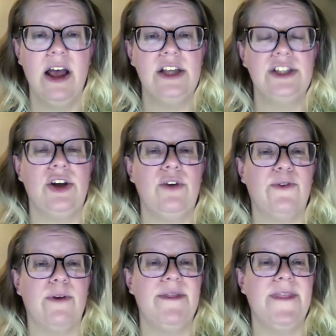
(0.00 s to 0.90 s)
So
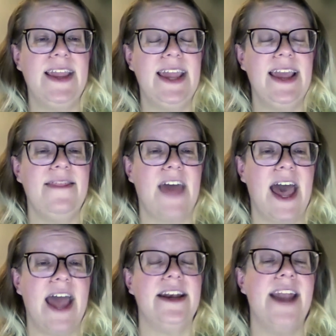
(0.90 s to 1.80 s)
from thinking
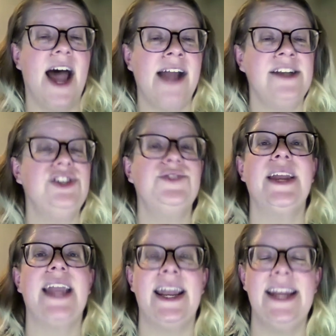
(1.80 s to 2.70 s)
that not
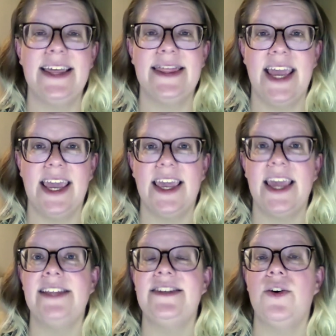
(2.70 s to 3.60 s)
doing anything
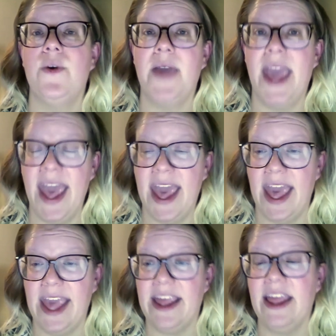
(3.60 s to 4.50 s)
is
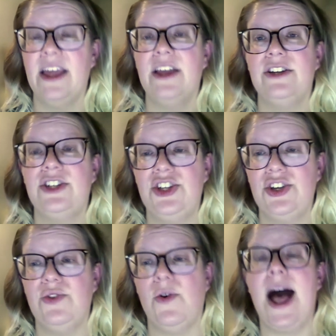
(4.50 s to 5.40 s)
okay
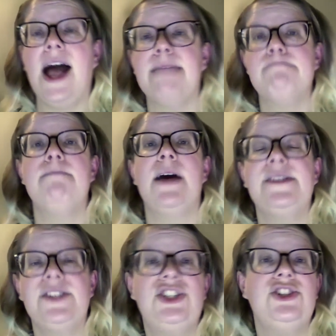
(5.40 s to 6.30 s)
to I
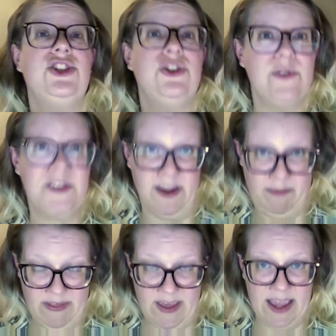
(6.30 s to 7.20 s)
must do
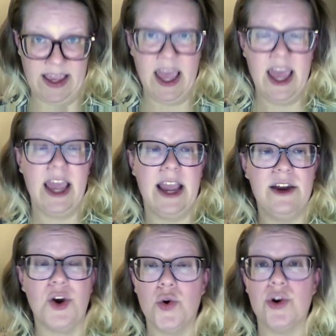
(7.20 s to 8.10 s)
something
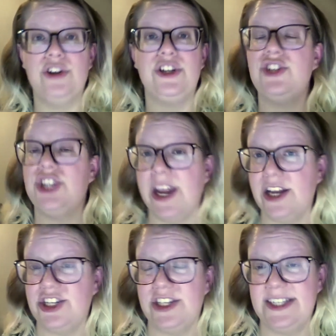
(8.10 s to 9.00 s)
in order to
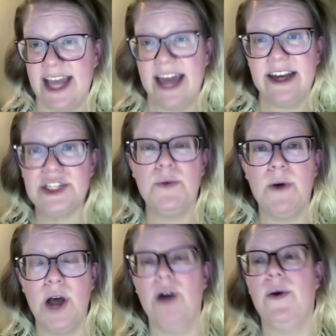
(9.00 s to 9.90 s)
change the status
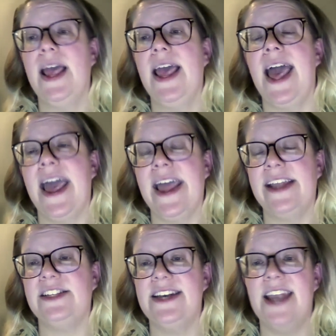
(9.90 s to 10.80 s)
quo.
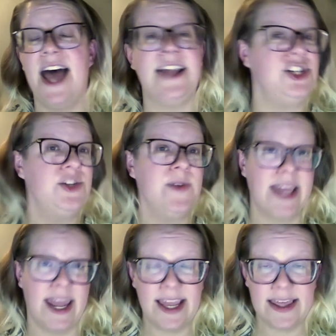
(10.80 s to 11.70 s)
And not
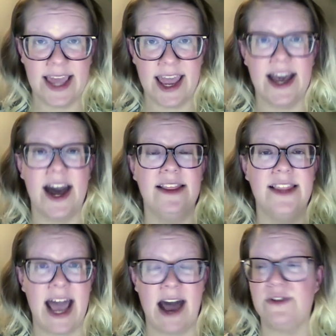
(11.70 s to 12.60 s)
doing anything
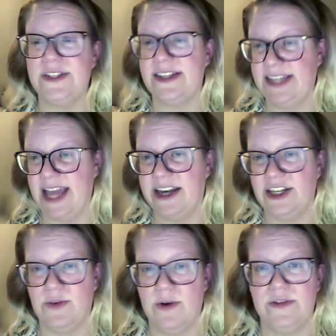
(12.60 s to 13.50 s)
allows the
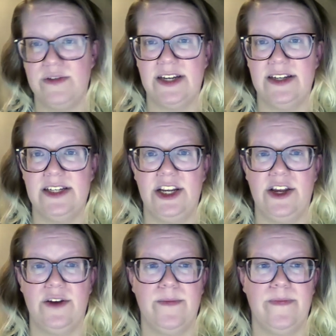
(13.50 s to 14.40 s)
status quo to continue.